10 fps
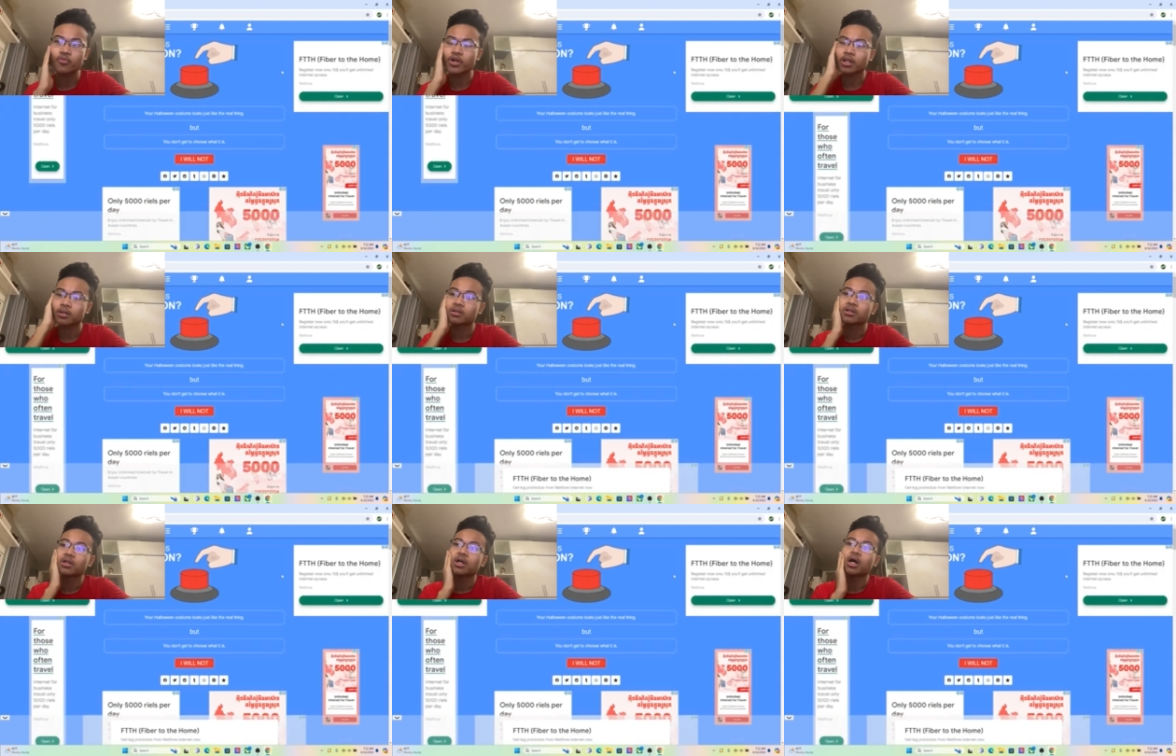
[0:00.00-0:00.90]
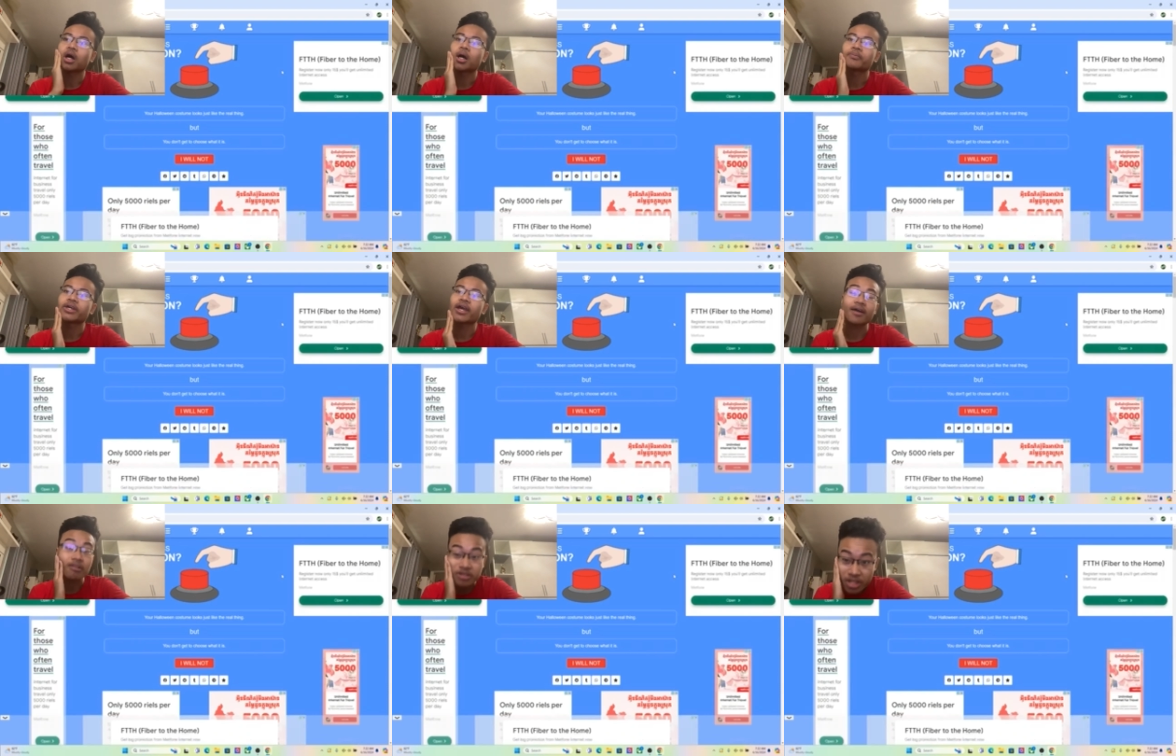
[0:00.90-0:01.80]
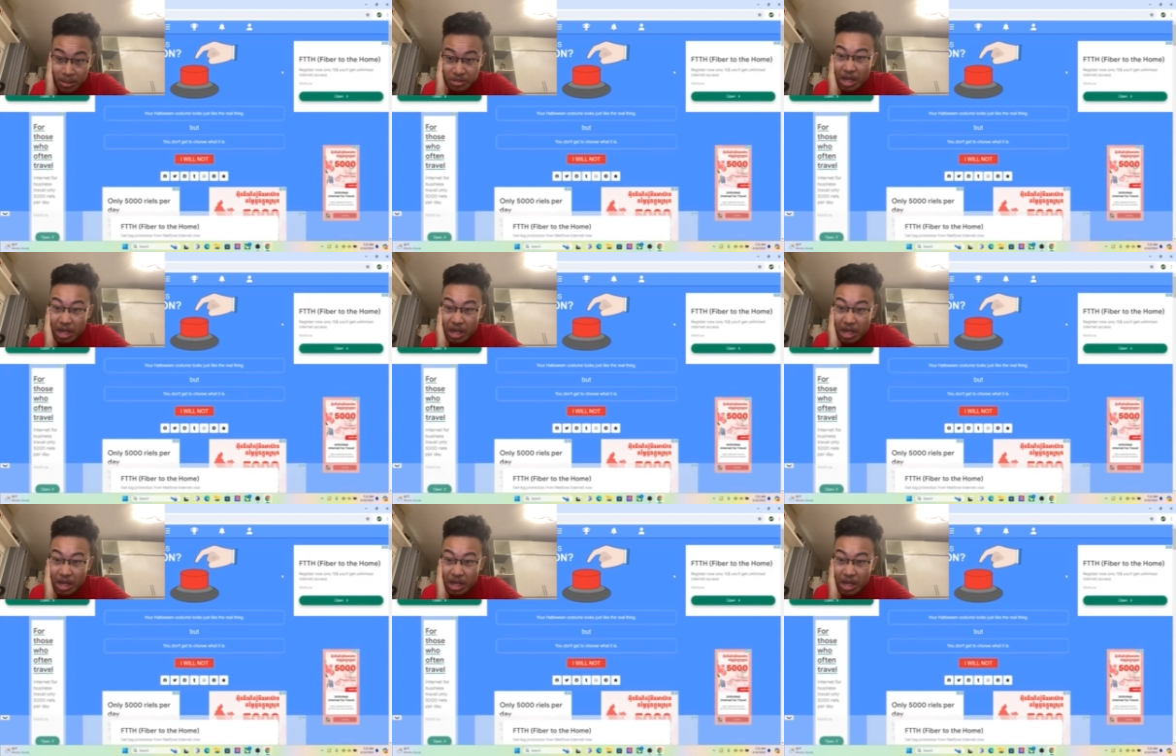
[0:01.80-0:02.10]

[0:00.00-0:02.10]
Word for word: well, um yeah, hello subs.